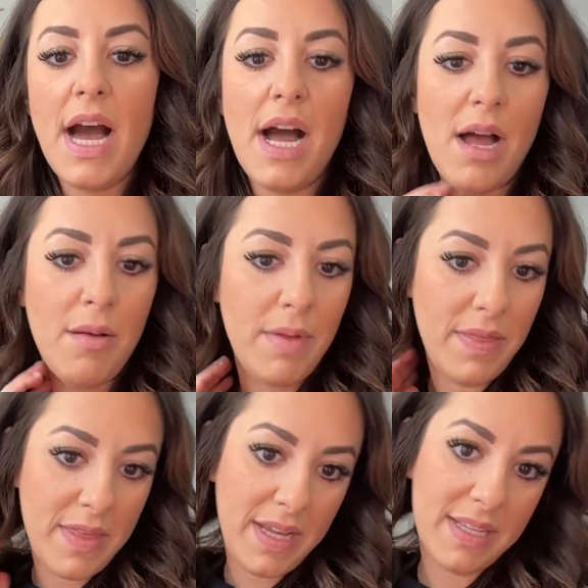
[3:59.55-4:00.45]

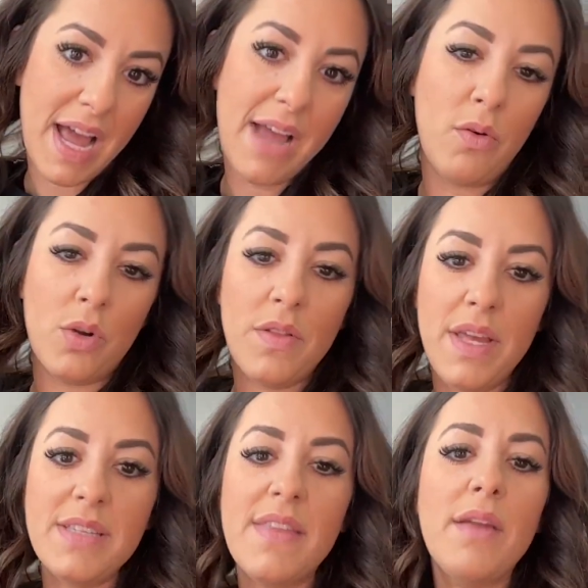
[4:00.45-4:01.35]
I ordered
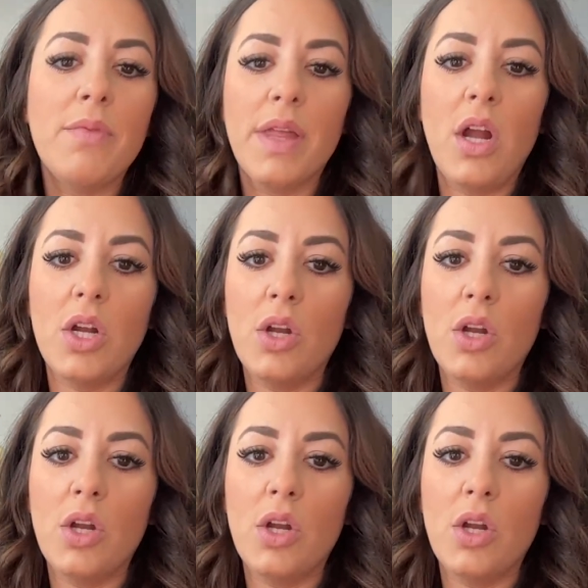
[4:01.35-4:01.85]
these and they really are